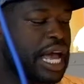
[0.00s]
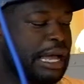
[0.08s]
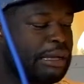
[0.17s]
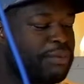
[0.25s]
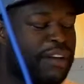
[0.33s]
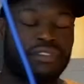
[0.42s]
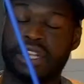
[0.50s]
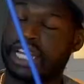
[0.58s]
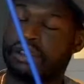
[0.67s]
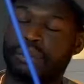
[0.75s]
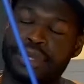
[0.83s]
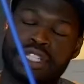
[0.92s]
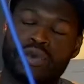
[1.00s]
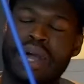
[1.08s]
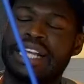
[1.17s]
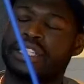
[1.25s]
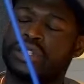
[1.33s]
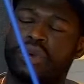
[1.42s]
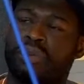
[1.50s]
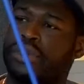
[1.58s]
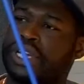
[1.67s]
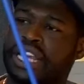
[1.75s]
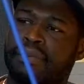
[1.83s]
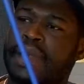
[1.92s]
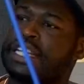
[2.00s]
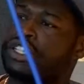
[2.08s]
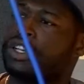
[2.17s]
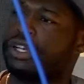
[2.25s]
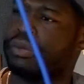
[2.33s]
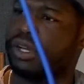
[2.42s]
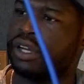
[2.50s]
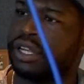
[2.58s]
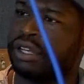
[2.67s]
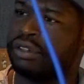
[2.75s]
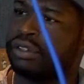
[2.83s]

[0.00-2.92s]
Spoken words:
a philanthropist, why is it so important to give back to your community?